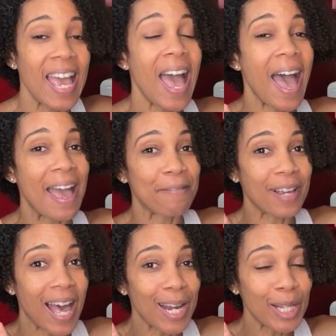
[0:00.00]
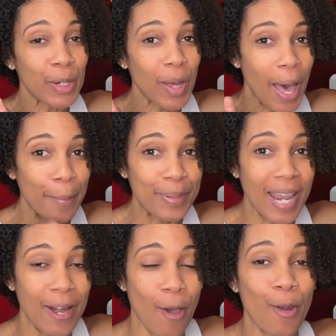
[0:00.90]
I've got a little
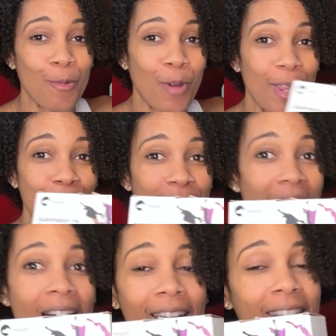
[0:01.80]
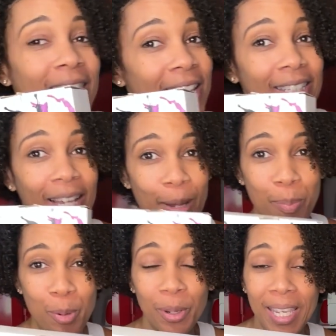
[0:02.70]
update on whether or not this
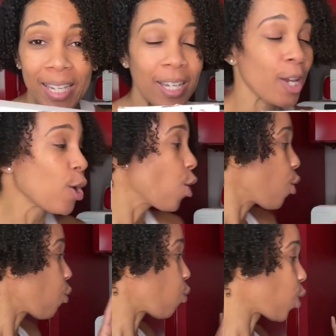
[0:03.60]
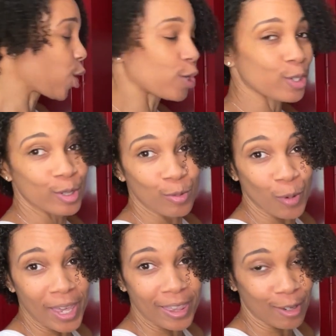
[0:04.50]
Hiipoo ink works
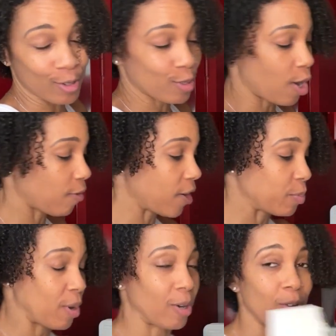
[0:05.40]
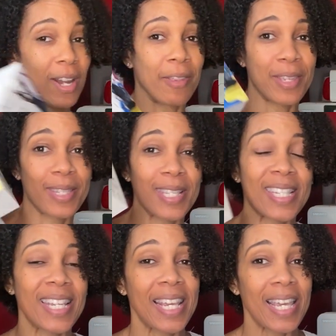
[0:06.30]
with your Sawgrass printer. Now this
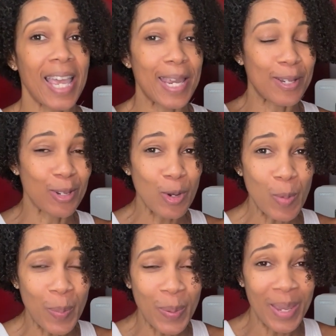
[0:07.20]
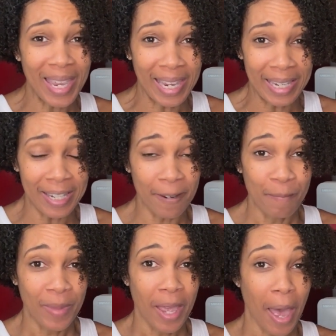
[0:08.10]
is a dupe ink.
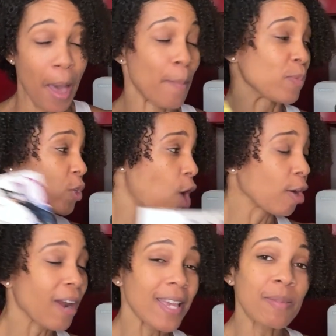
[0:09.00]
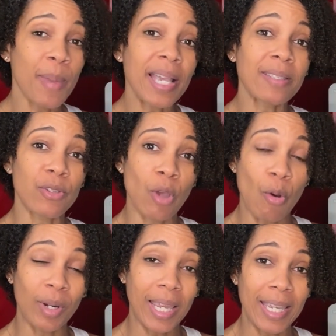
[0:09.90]
Sawgrass makes its
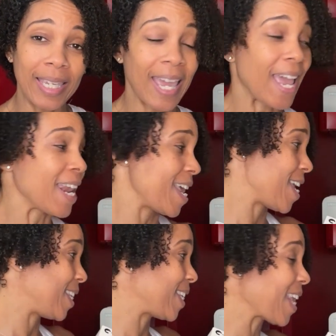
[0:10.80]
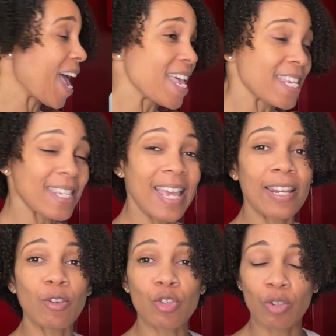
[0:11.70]
own ink and it says
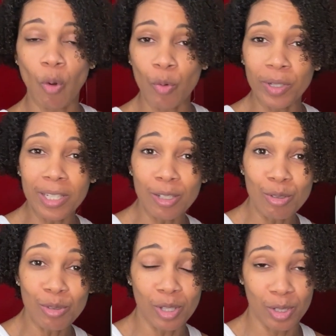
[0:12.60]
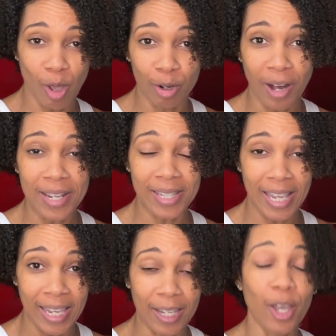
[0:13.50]
that you should only use the Sawgrass
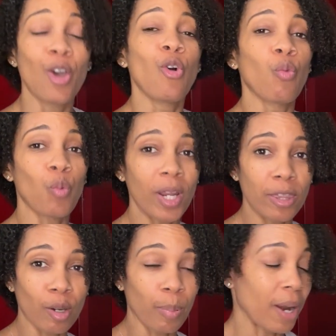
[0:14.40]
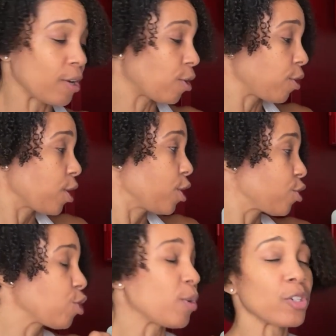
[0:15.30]
ink with your printer
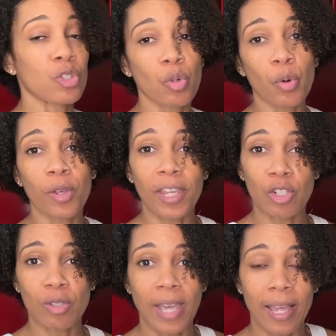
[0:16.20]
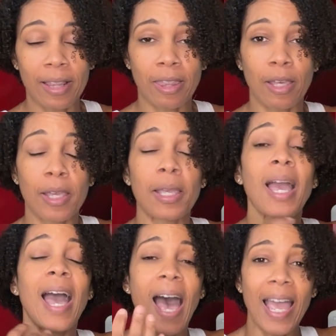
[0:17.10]
to ensure that you get the
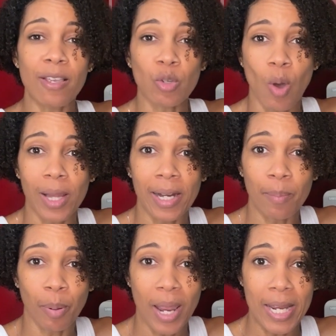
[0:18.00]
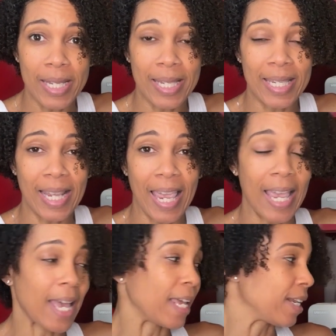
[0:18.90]
highest quality prints
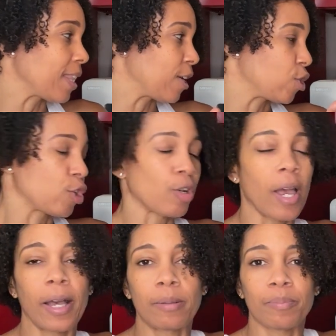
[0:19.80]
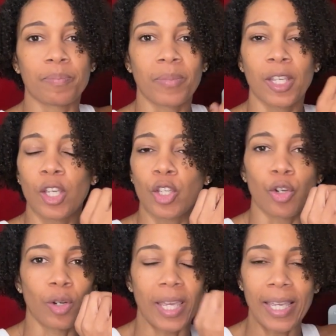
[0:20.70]
and that
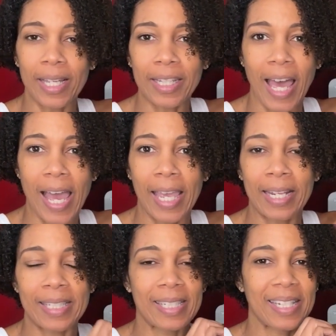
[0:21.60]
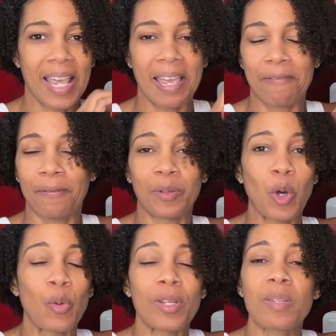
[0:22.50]
your ink lines stay
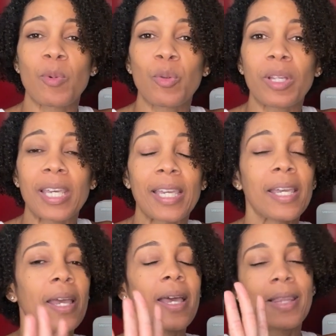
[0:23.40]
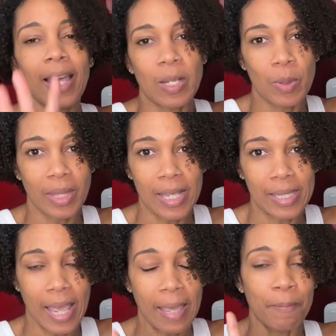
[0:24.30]
flowing smoothly. That's what they
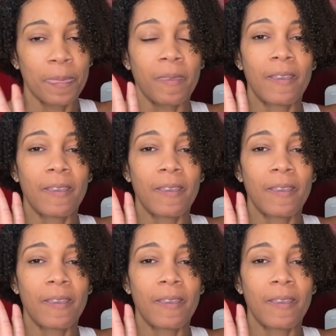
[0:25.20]
say.